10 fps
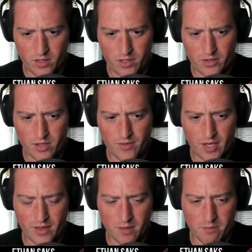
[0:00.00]
I don't have
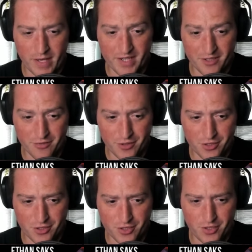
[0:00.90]
anything mana
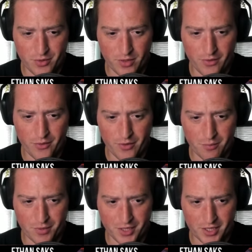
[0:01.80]
efficient to do other than
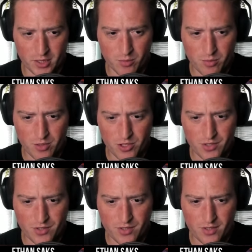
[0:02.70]
play
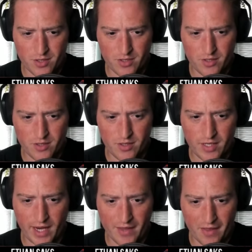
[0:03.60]
Glimmerburst.
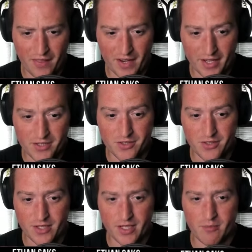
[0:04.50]
And then the next
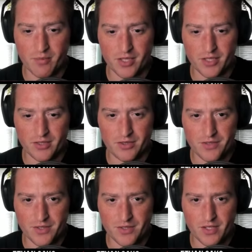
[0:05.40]
turn I can play
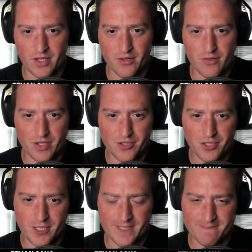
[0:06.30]
Cultist and
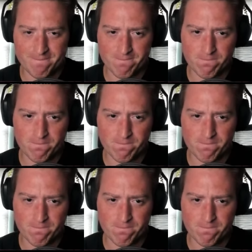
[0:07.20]
Intervention.